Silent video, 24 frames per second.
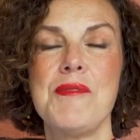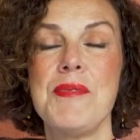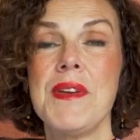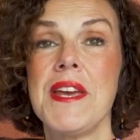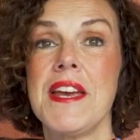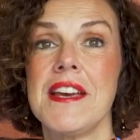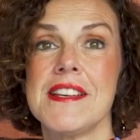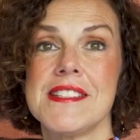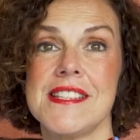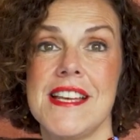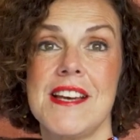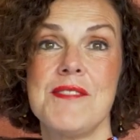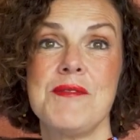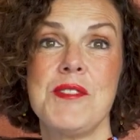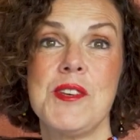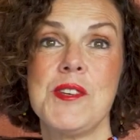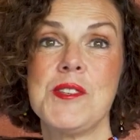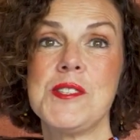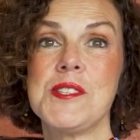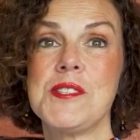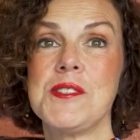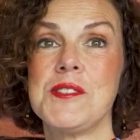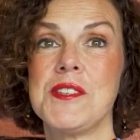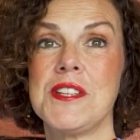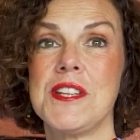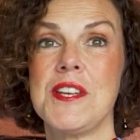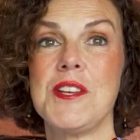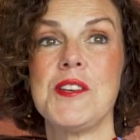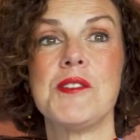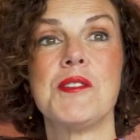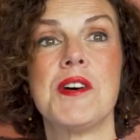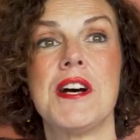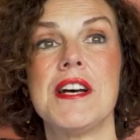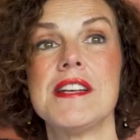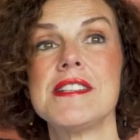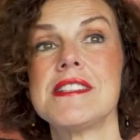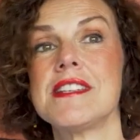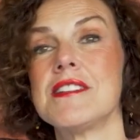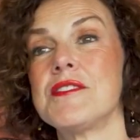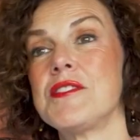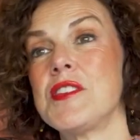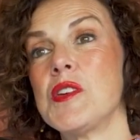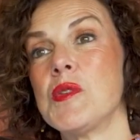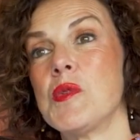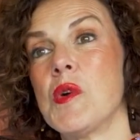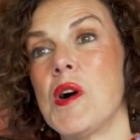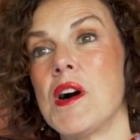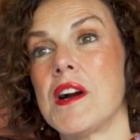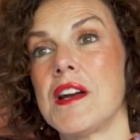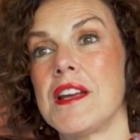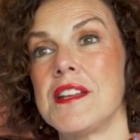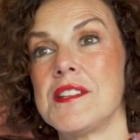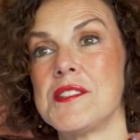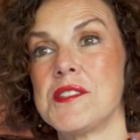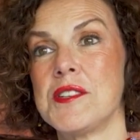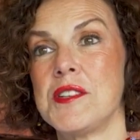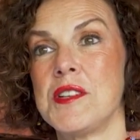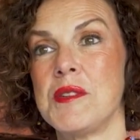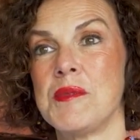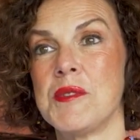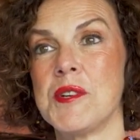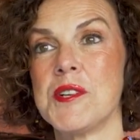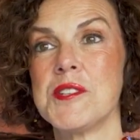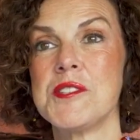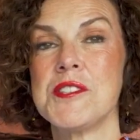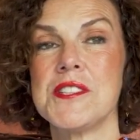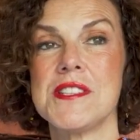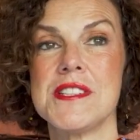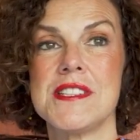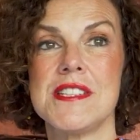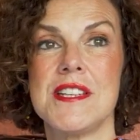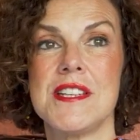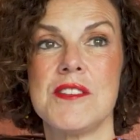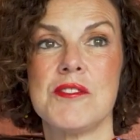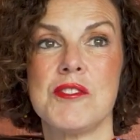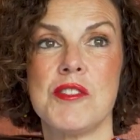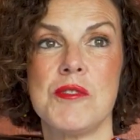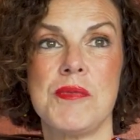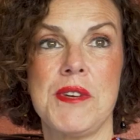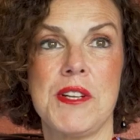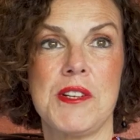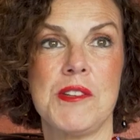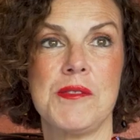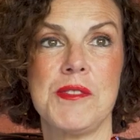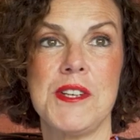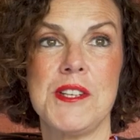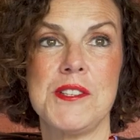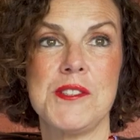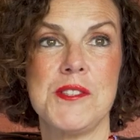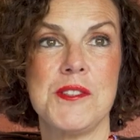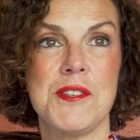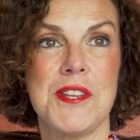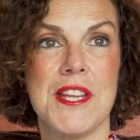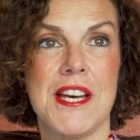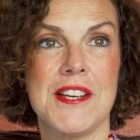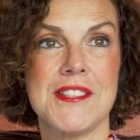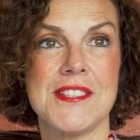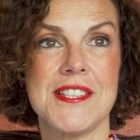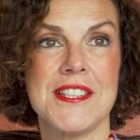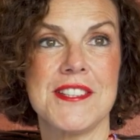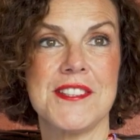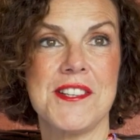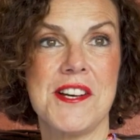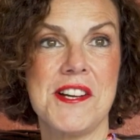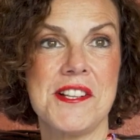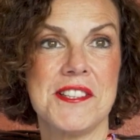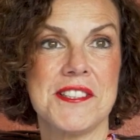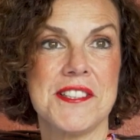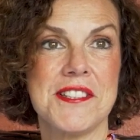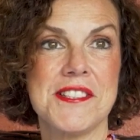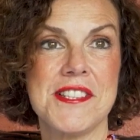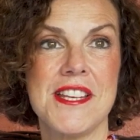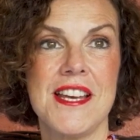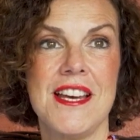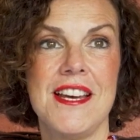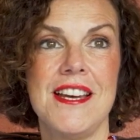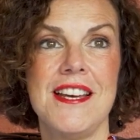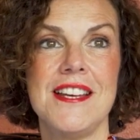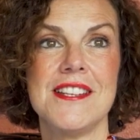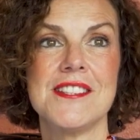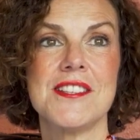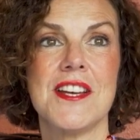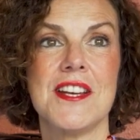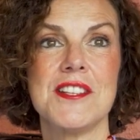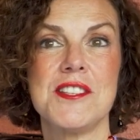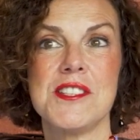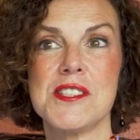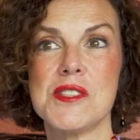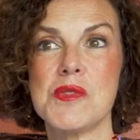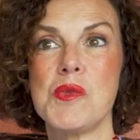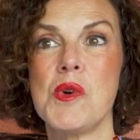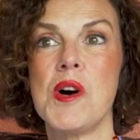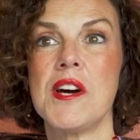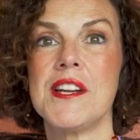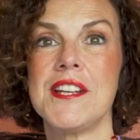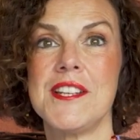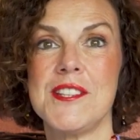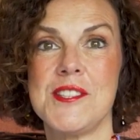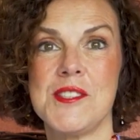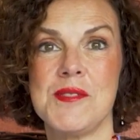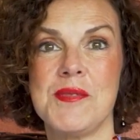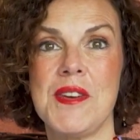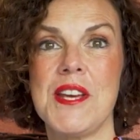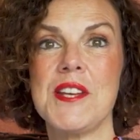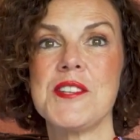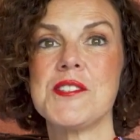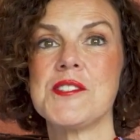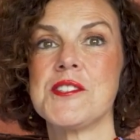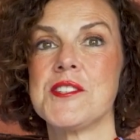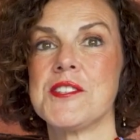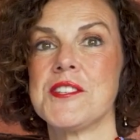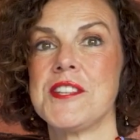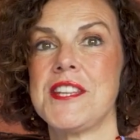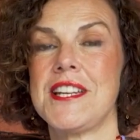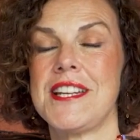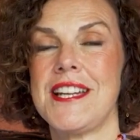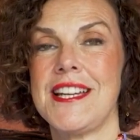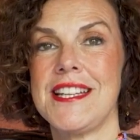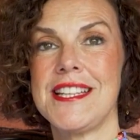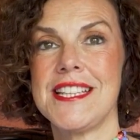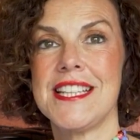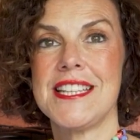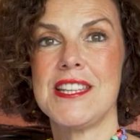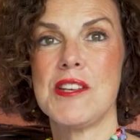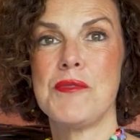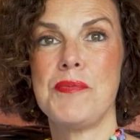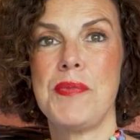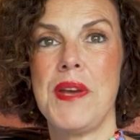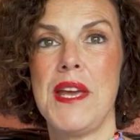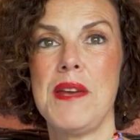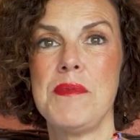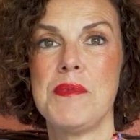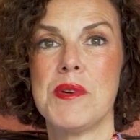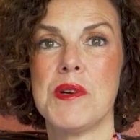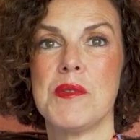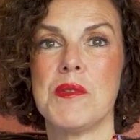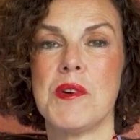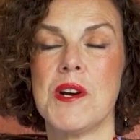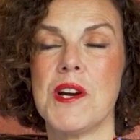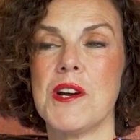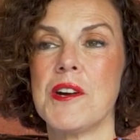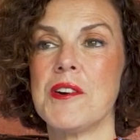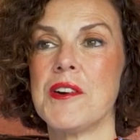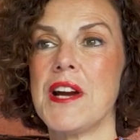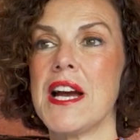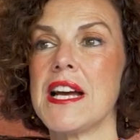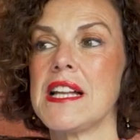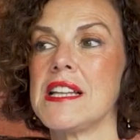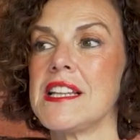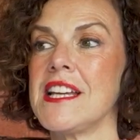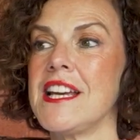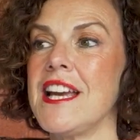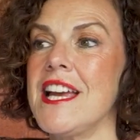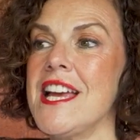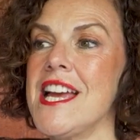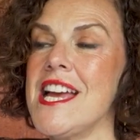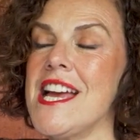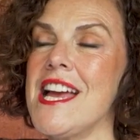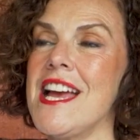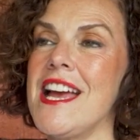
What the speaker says: Because I'm used to in the US, if you walk into an emergency room, it'll be $2,000. So I just wanted to make sure that I did the paperwork correctly.